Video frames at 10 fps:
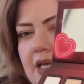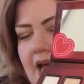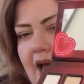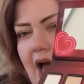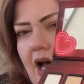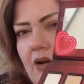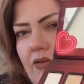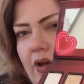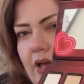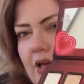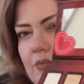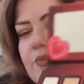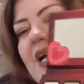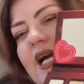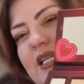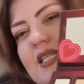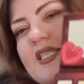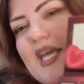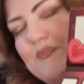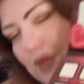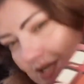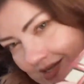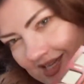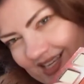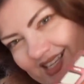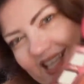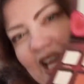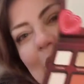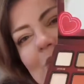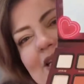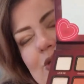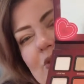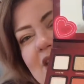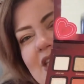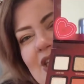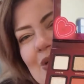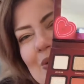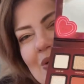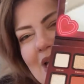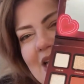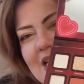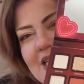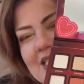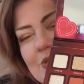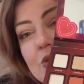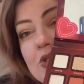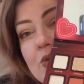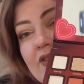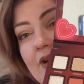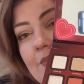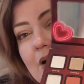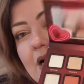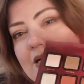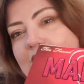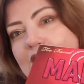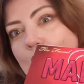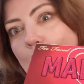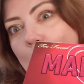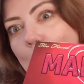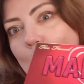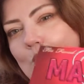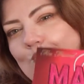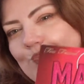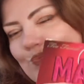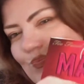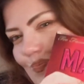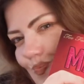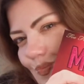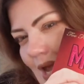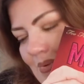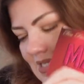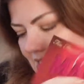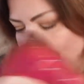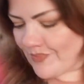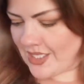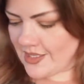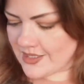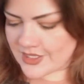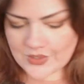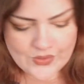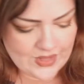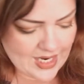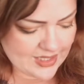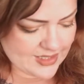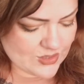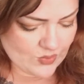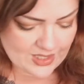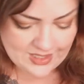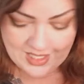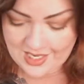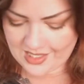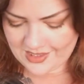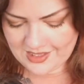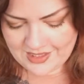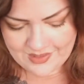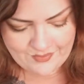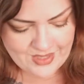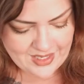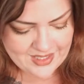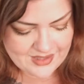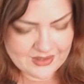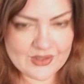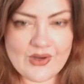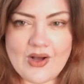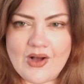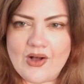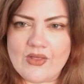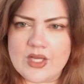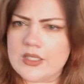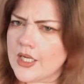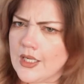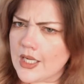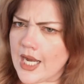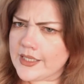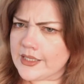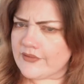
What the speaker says: I have, but kind of the same. But it's really cute, and it was only 25 bucks, so I picked it up. So that is what I got. My little haul that I didn't even